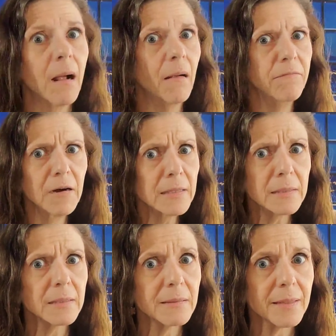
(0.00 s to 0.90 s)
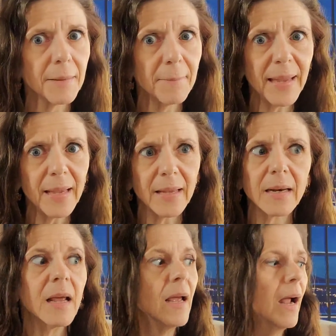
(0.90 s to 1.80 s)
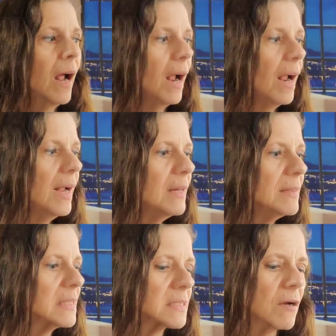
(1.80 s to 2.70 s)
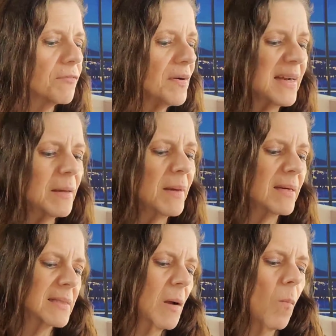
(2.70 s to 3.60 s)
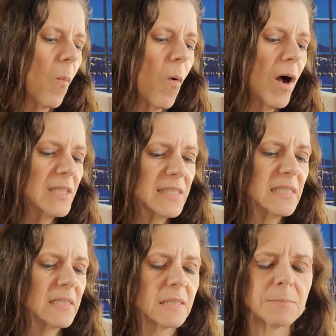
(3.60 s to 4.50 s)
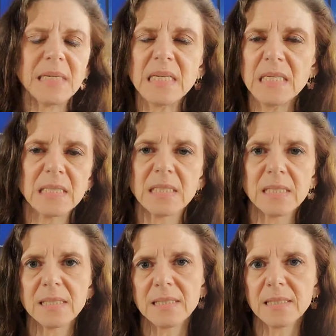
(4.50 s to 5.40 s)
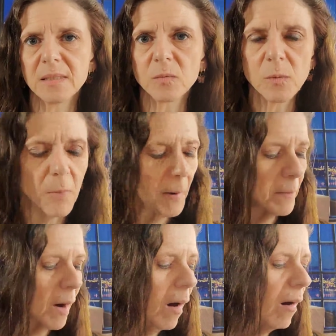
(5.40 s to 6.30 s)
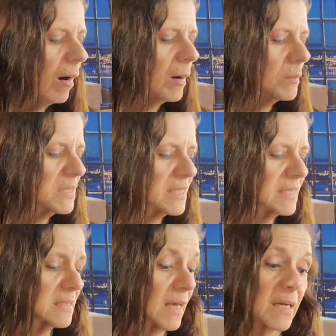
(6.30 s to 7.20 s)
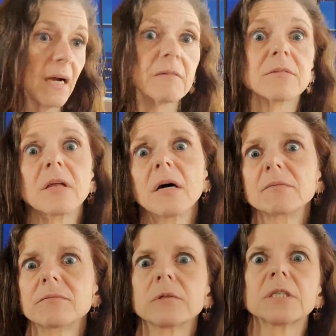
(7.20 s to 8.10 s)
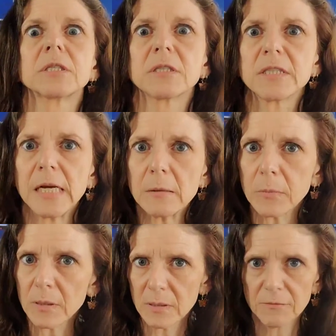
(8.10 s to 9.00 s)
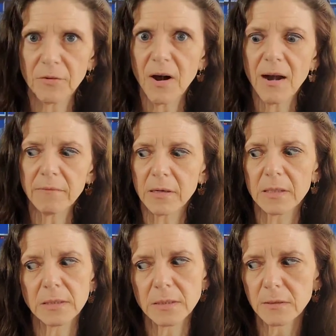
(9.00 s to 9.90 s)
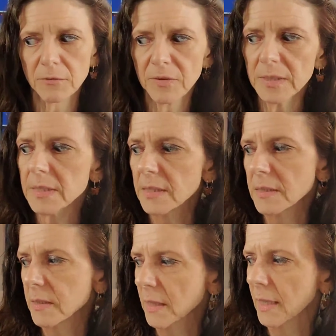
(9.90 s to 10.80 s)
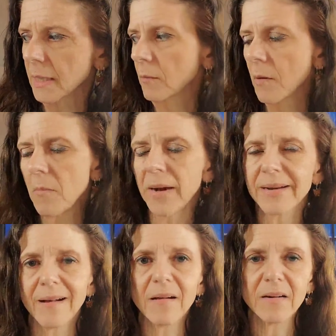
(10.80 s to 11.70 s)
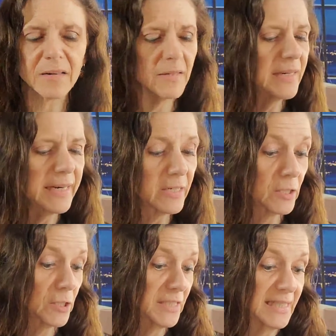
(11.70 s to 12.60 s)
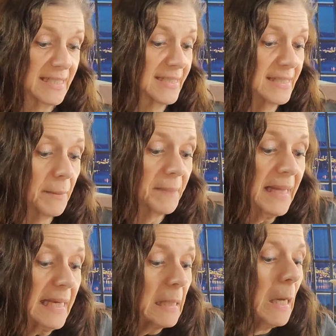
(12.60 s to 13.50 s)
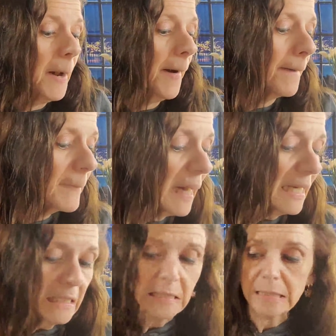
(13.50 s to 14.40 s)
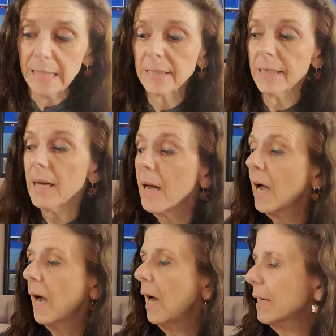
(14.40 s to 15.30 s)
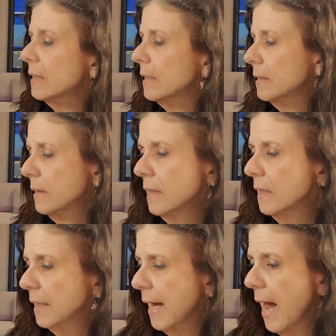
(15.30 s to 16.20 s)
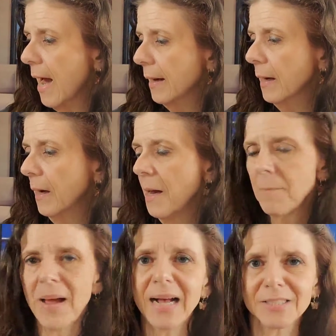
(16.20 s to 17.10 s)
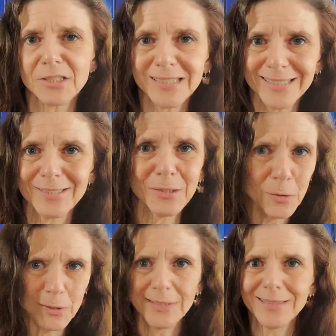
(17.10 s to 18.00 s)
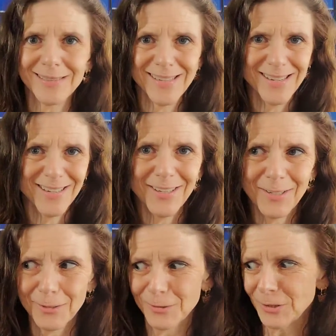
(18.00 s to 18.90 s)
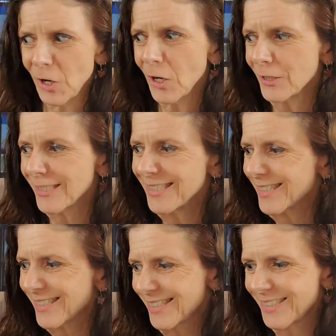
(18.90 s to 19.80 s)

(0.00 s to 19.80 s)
a very good looking man. And it's so funny because I'm watching this miniseries with my mom, and she's like, I've loved Richard Chamberlain forever. It is so funny to sit here with my daughter and hear her say the same thing. But it's like, yeah, I could look at Patrick Stewart on Star Trek